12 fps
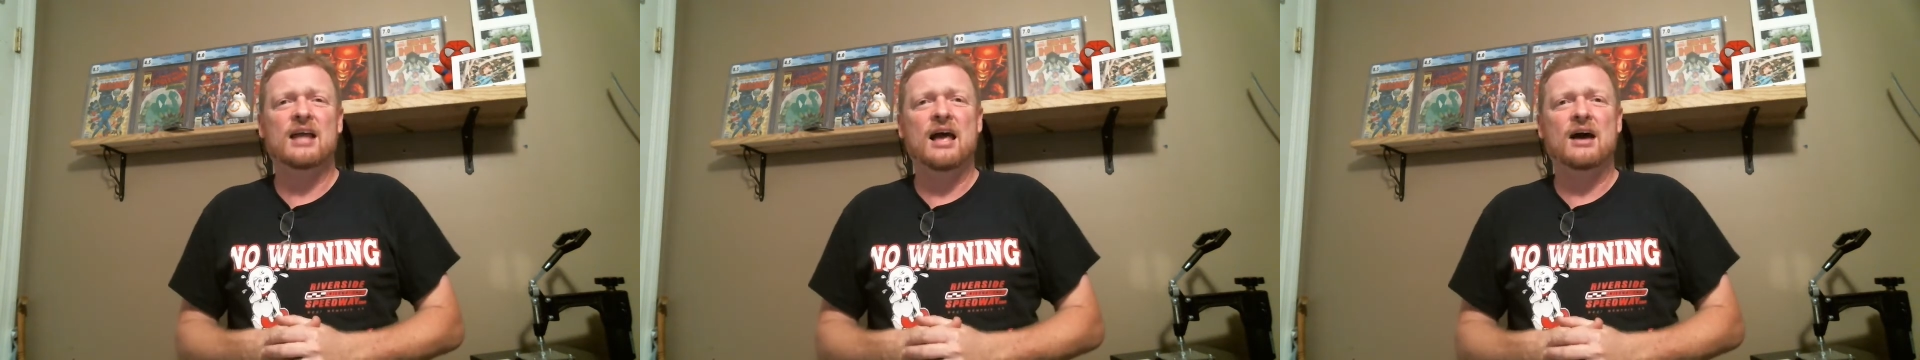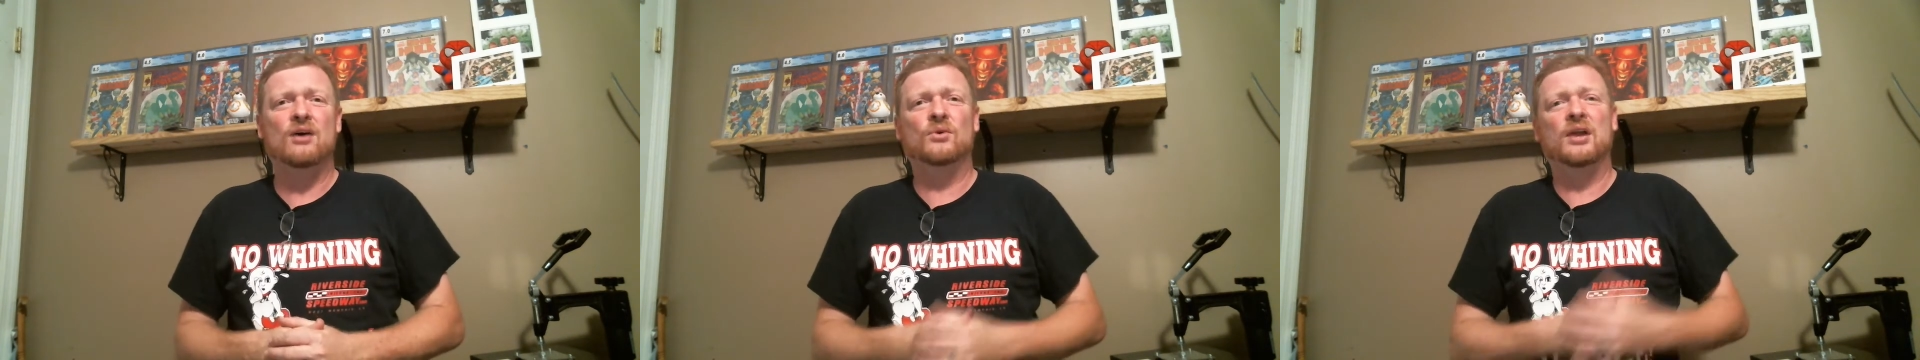
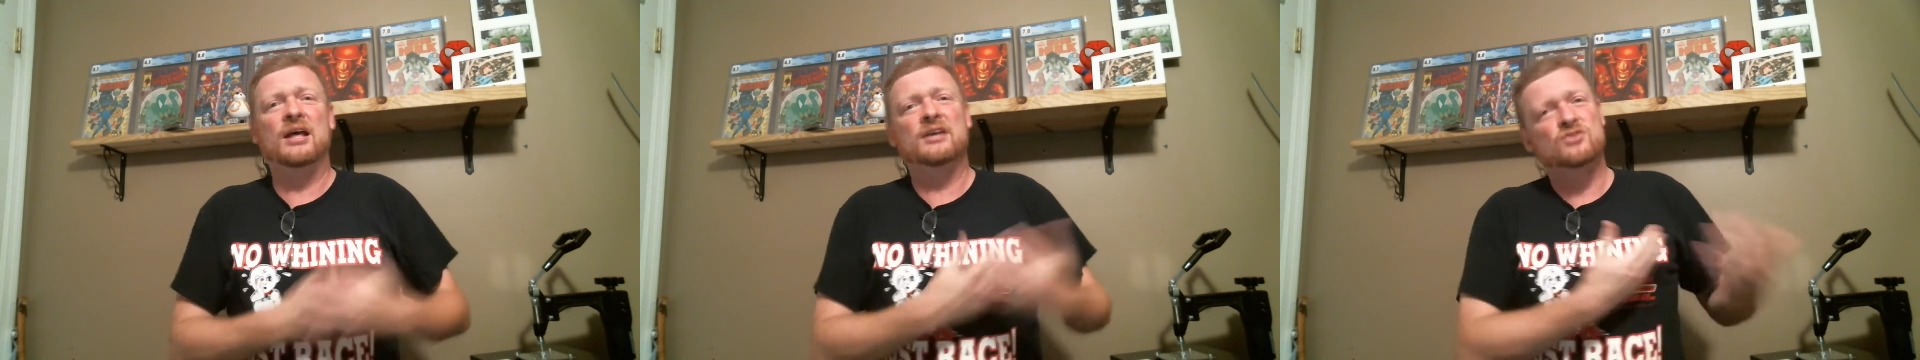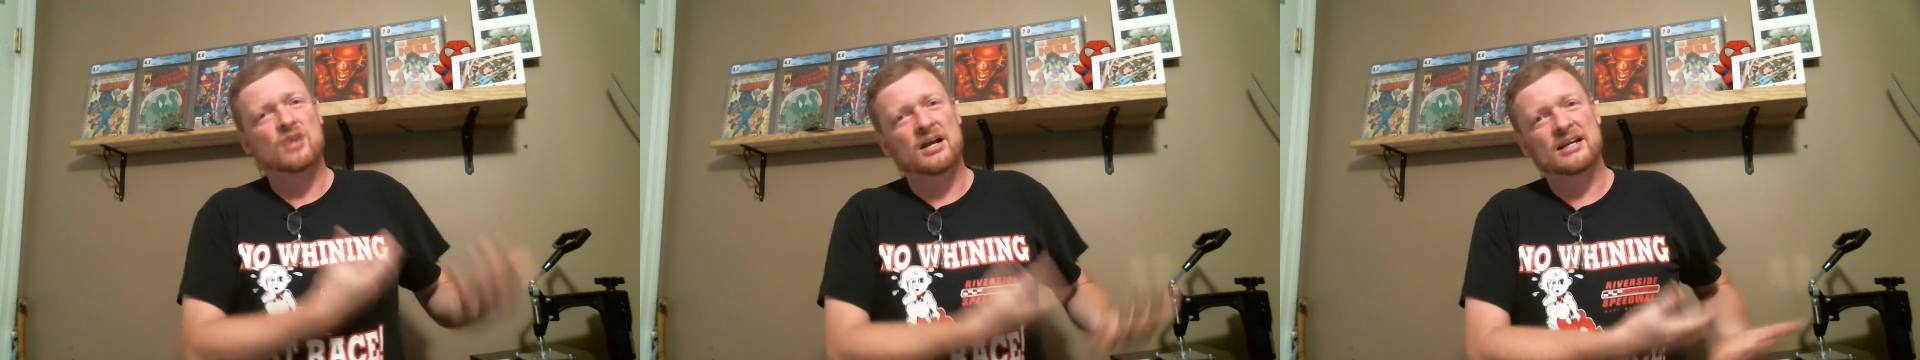out
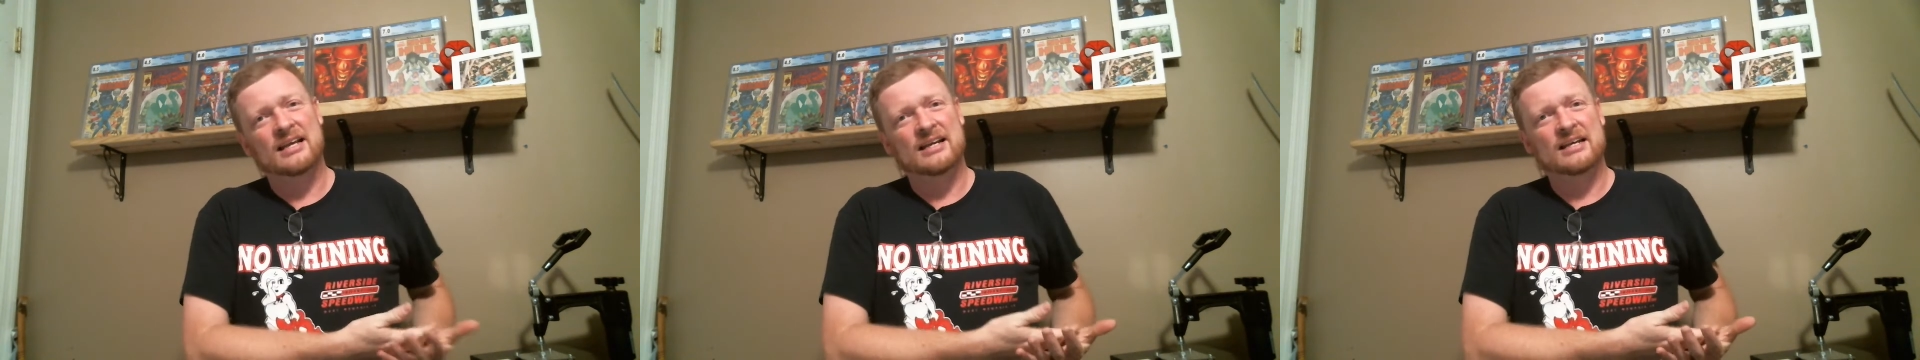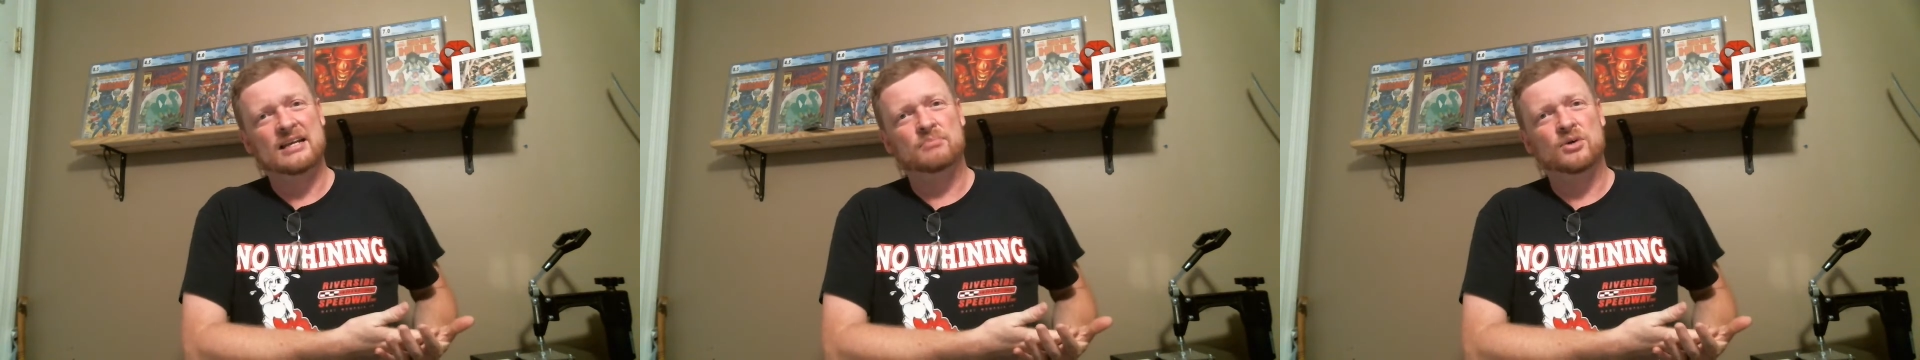and try to
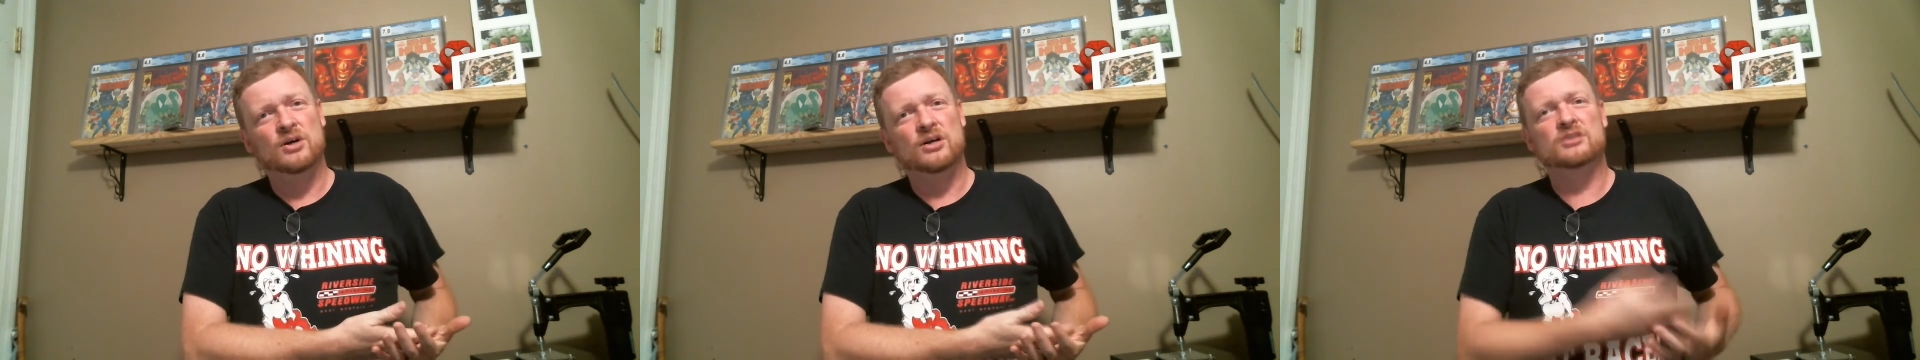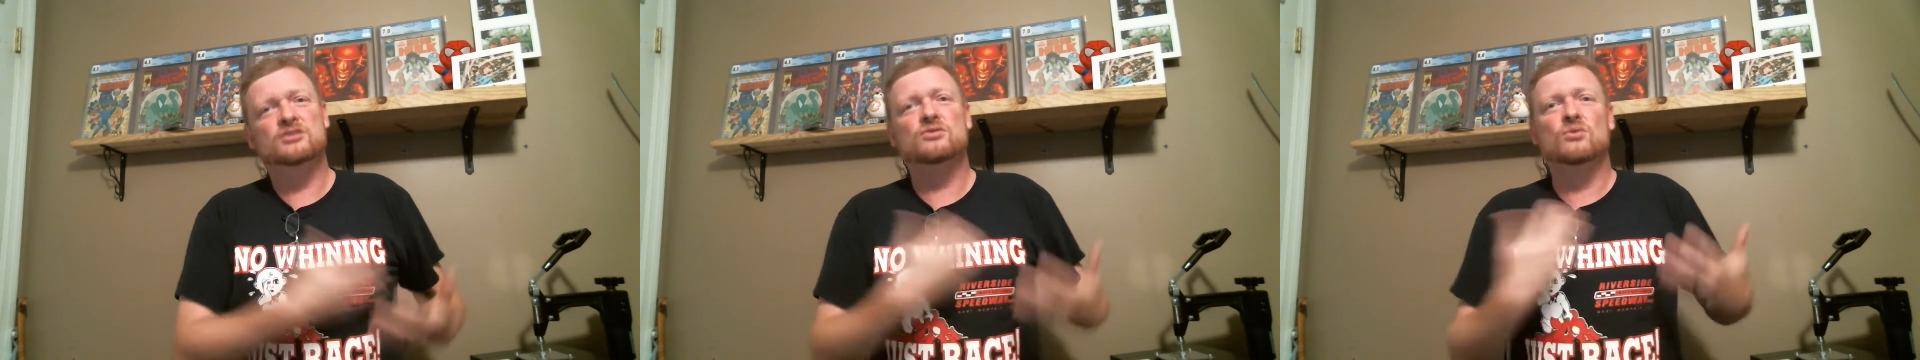get any
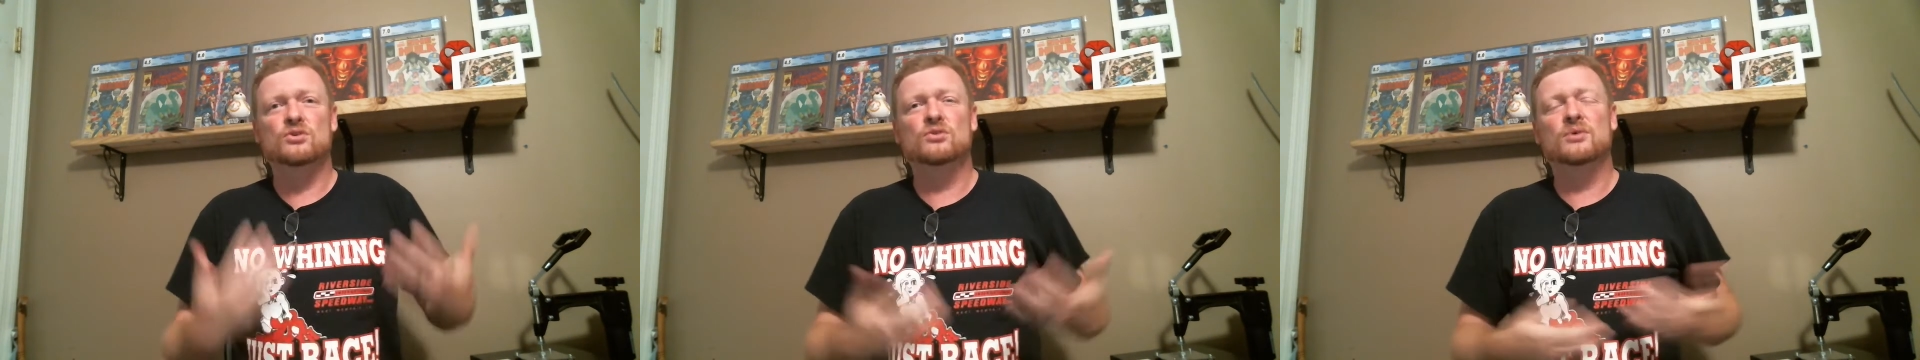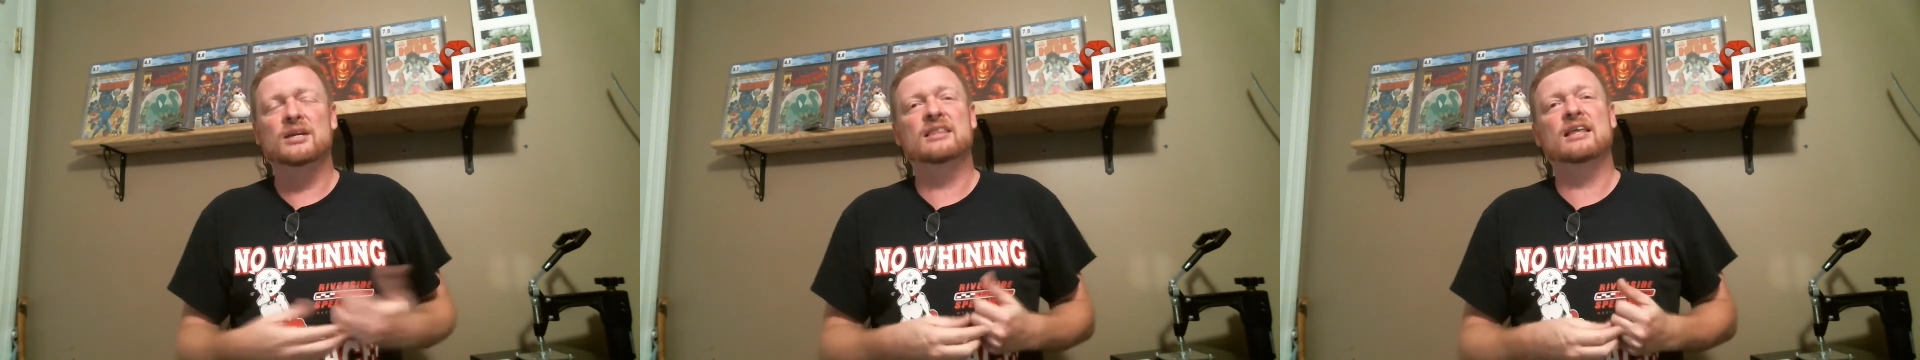books or
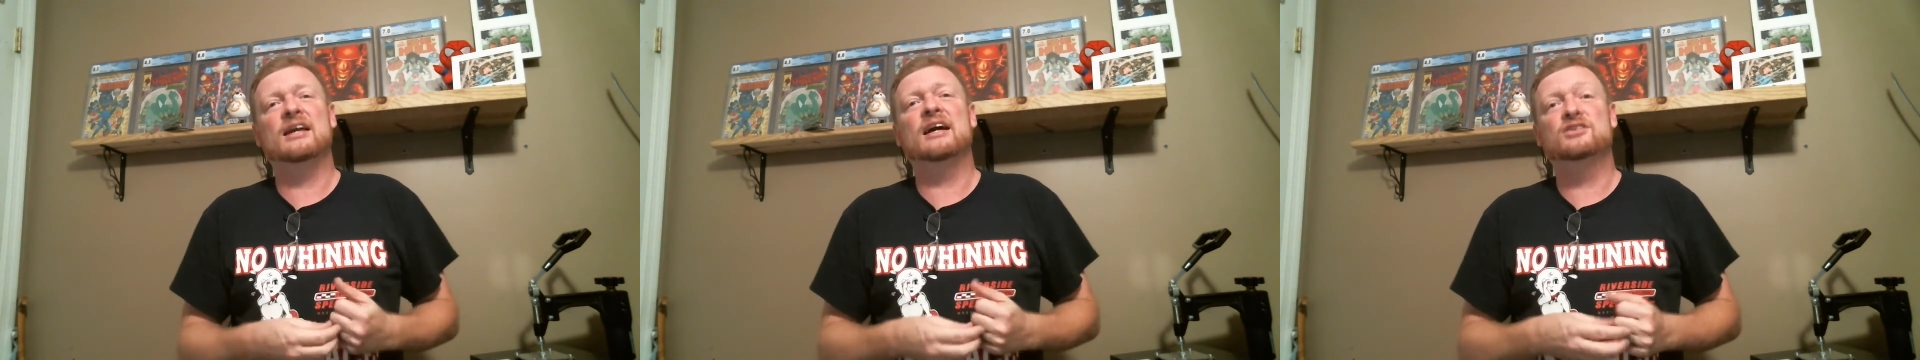do anything.